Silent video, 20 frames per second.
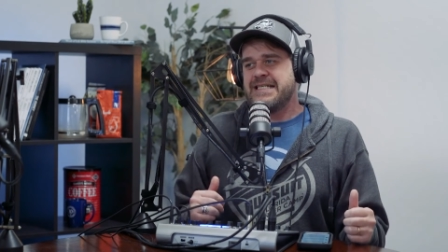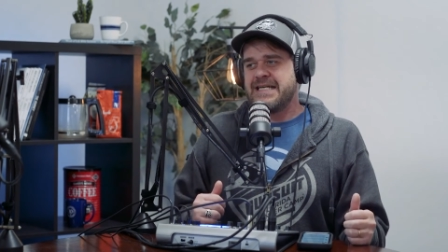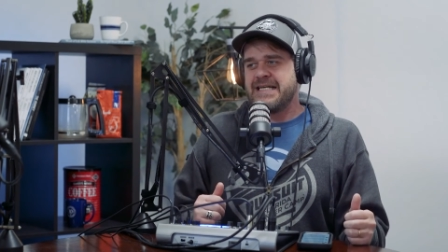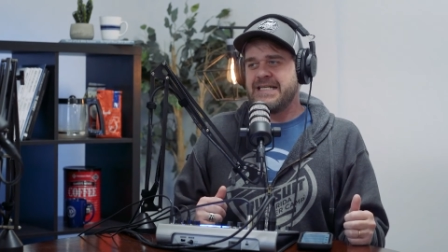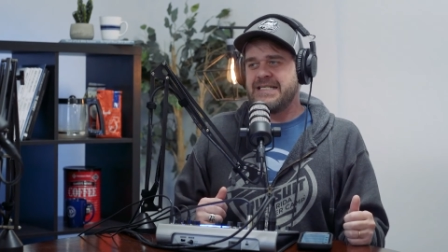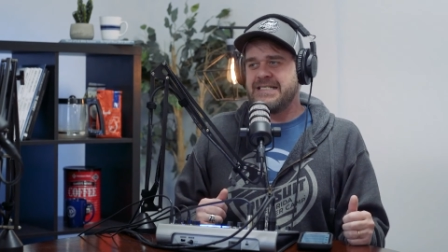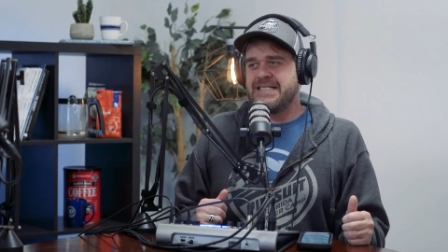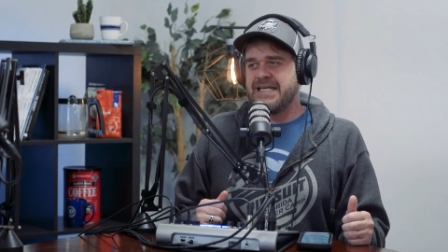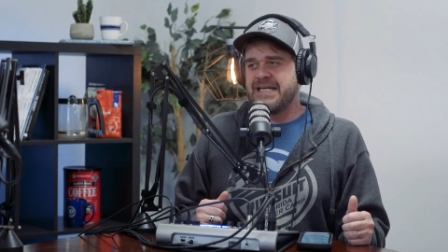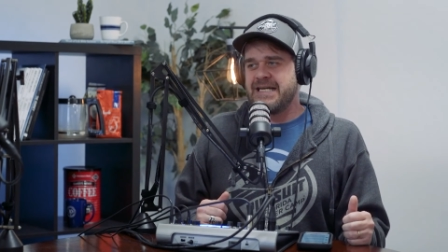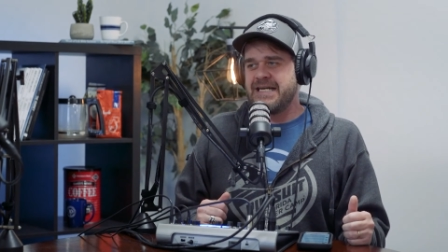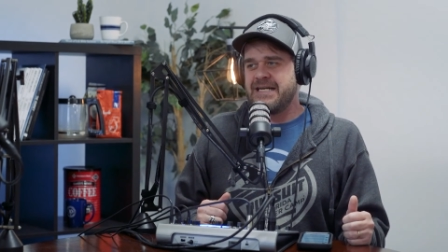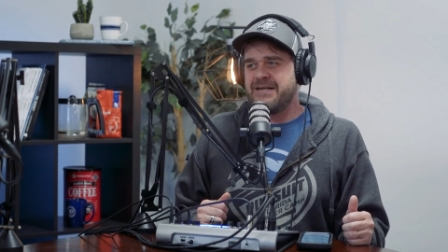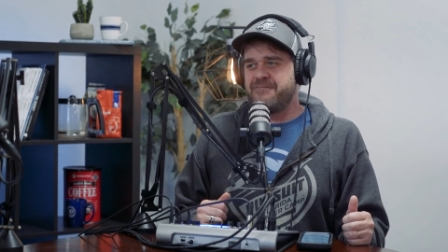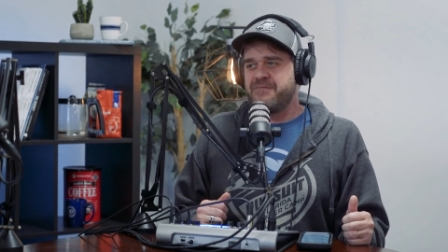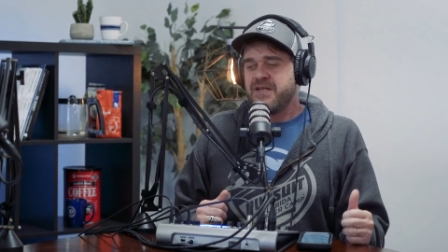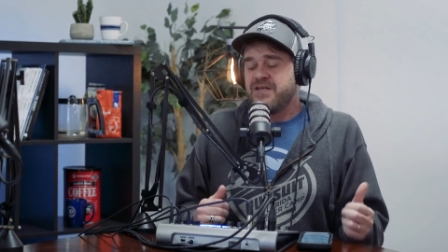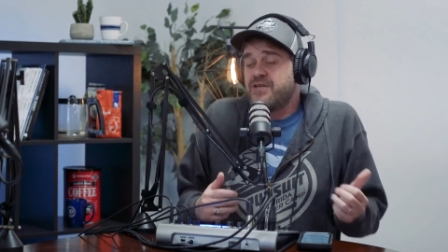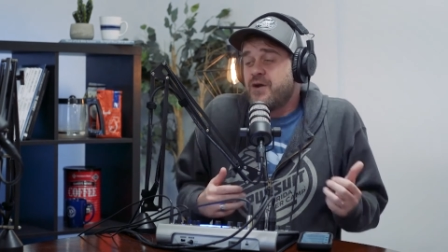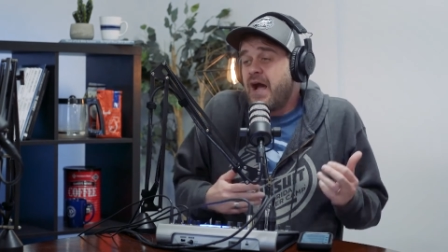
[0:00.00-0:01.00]
And
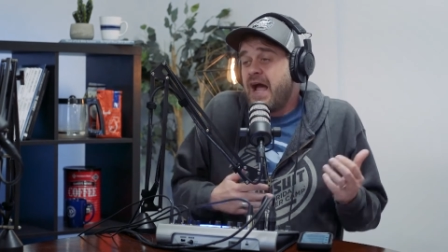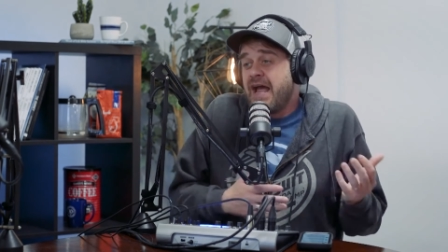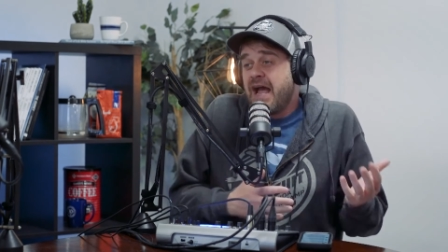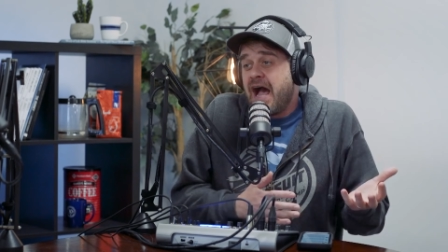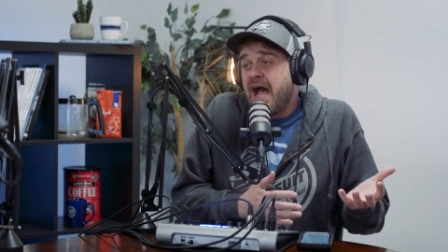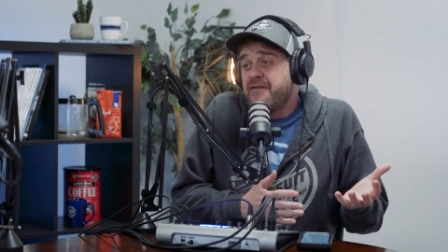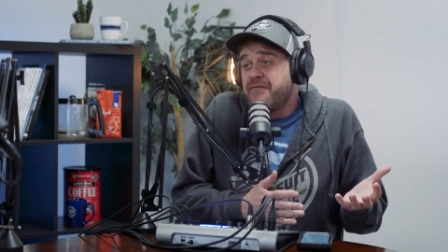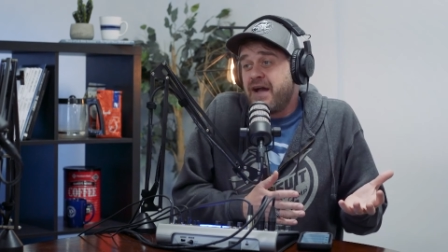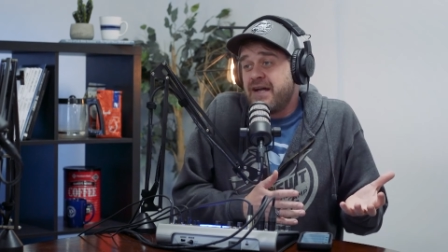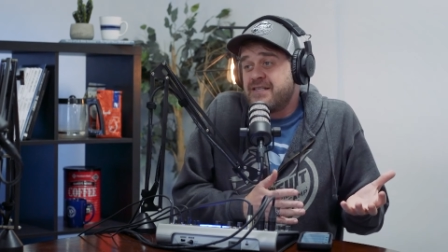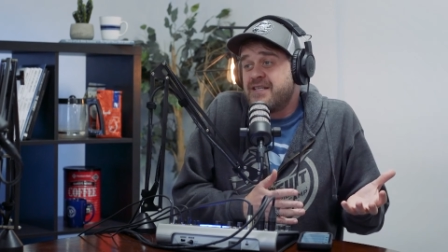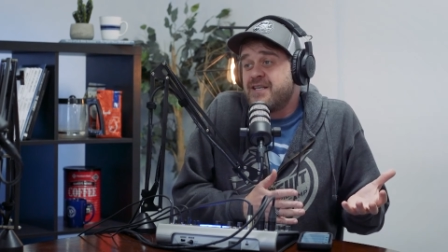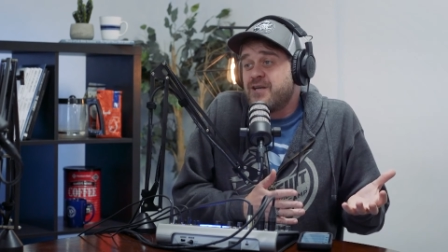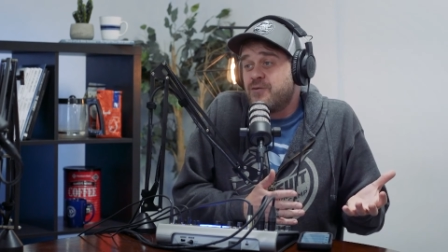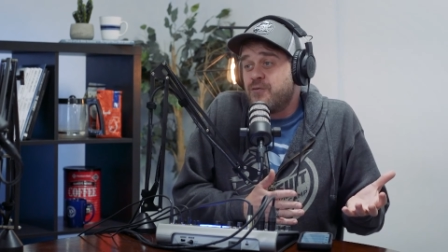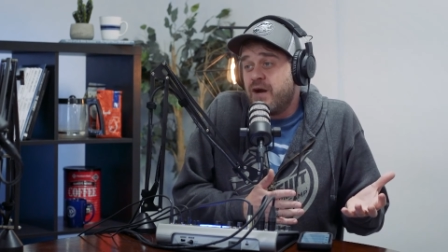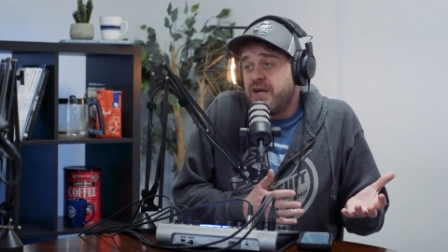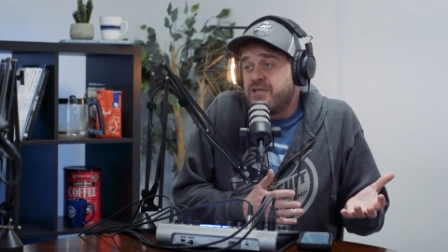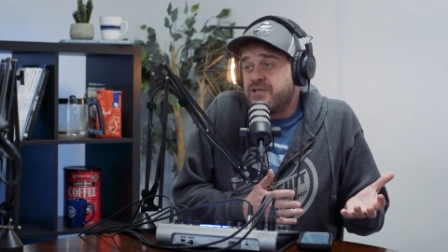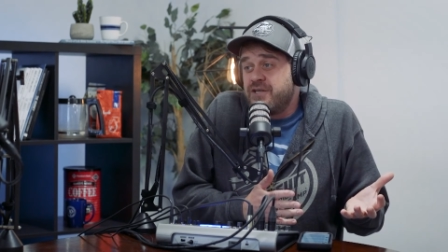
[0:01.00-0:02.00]
uh, so I, I've asked a
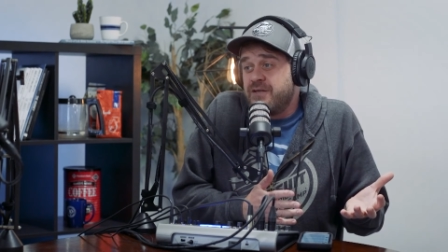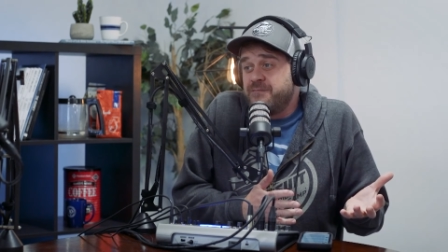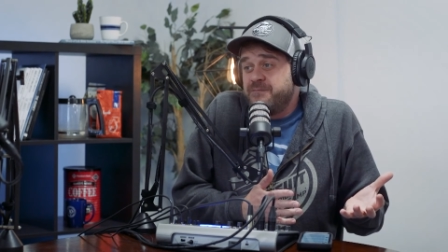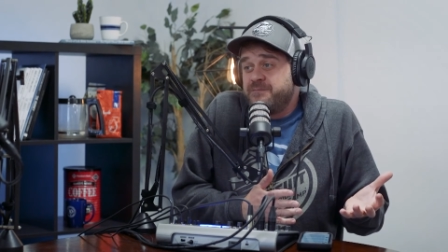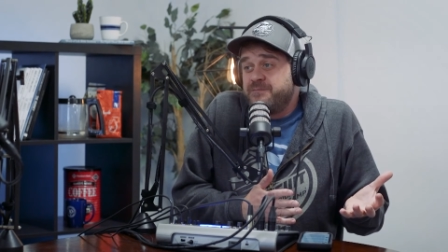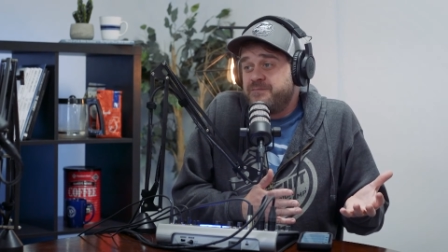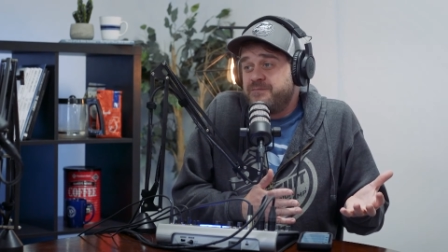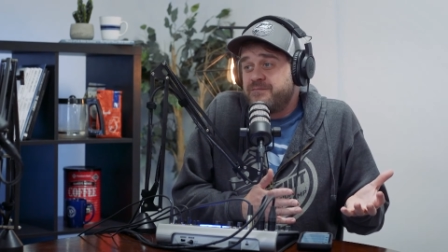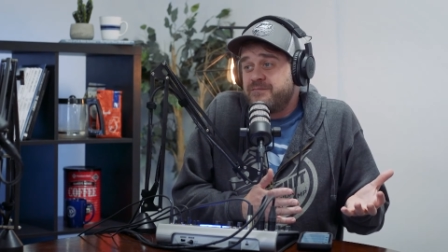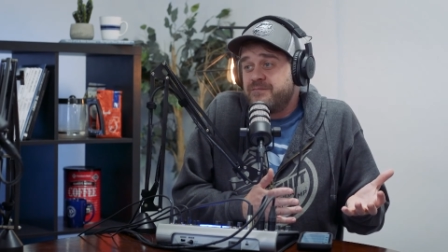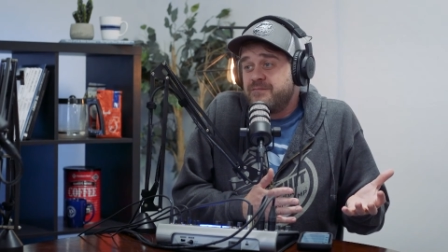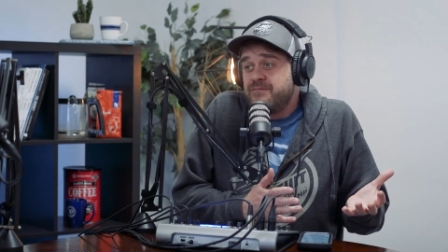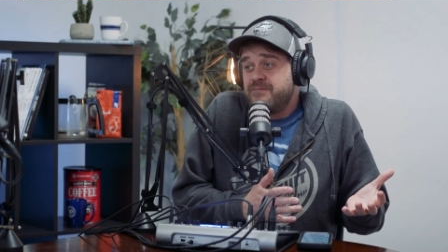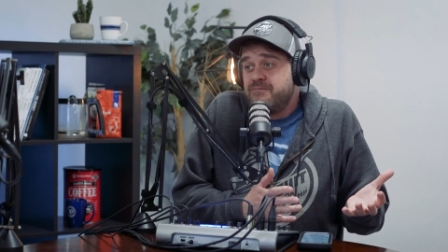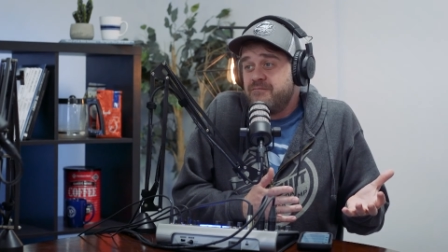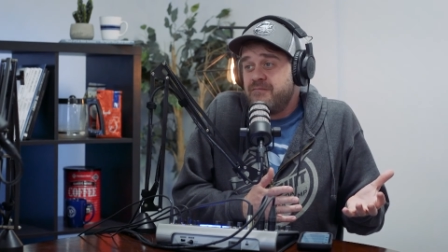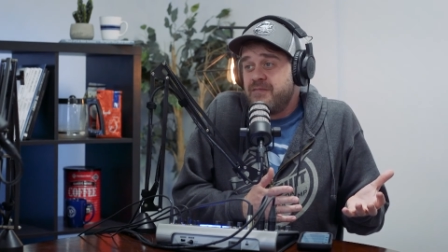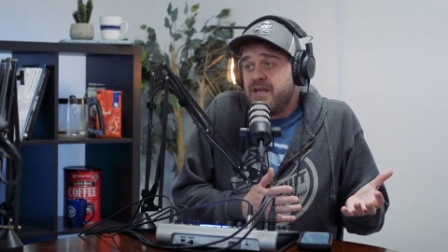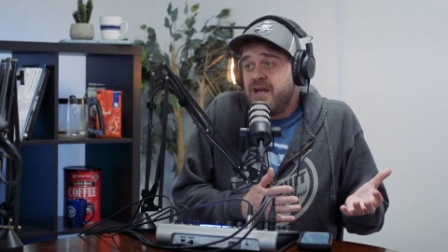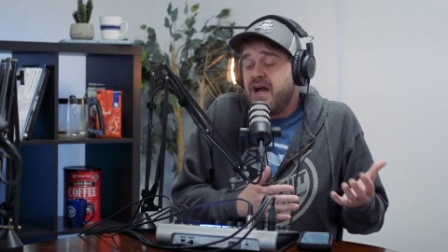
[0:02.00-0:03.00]
question.
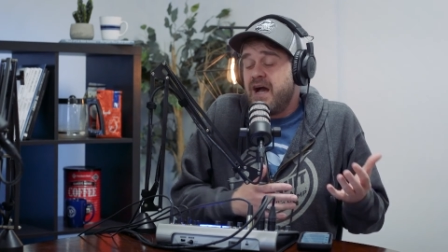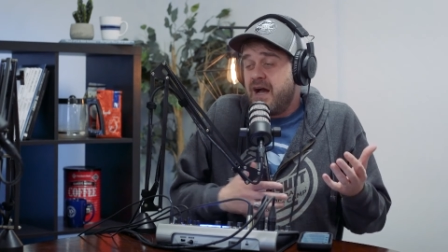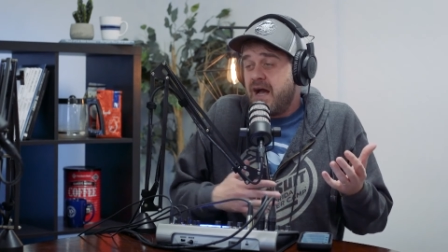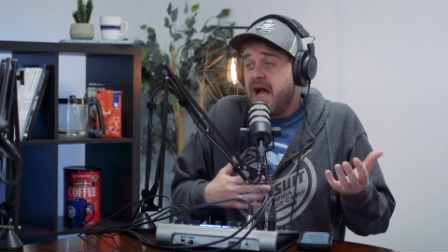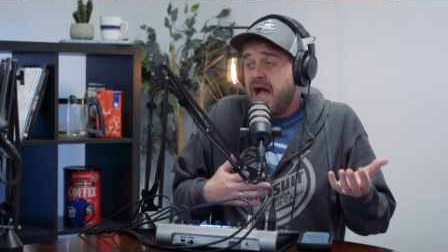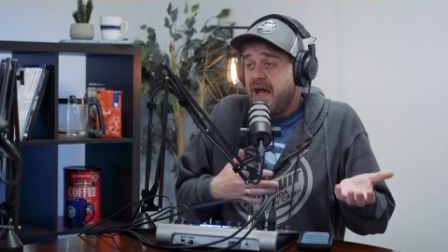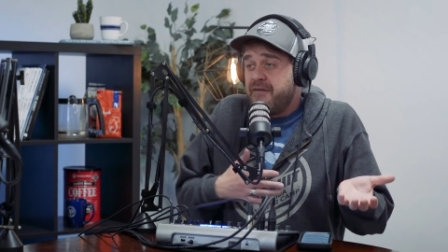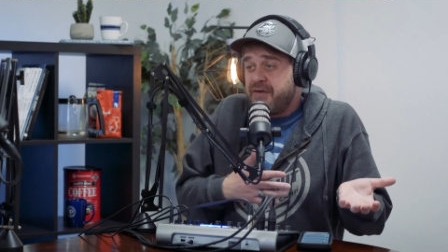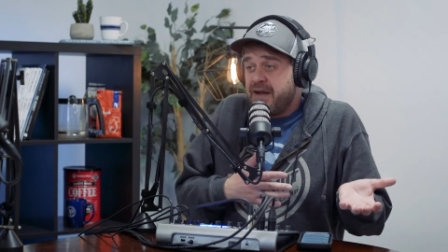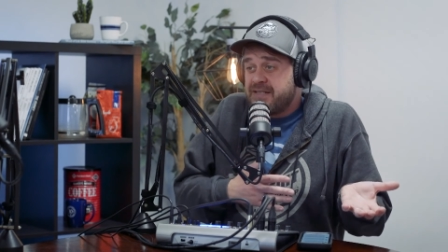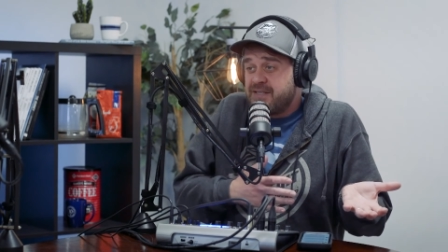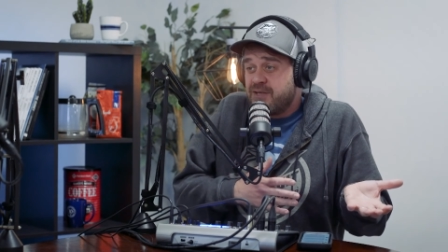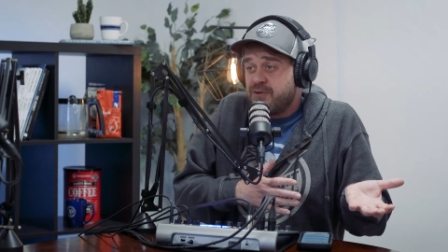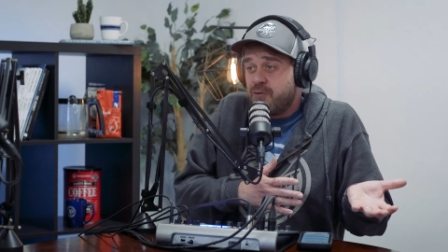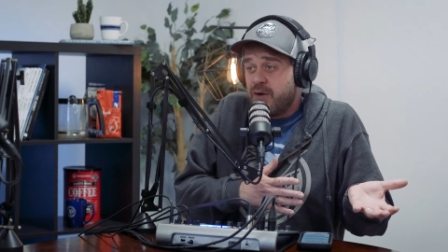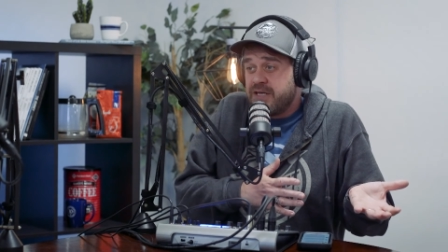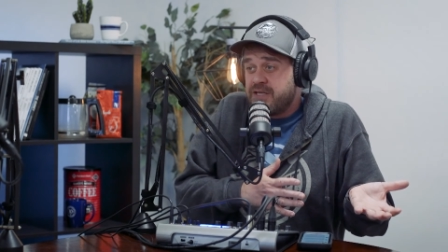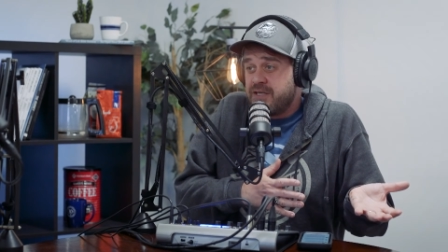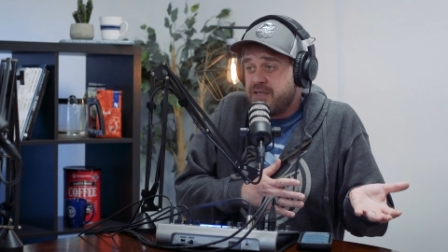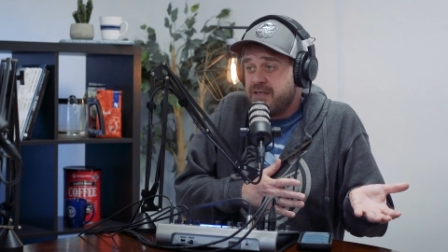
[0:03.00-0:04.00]
I, have asked a
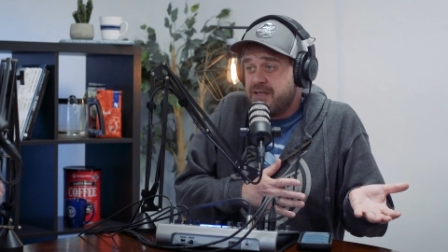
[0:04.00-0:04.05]
question. What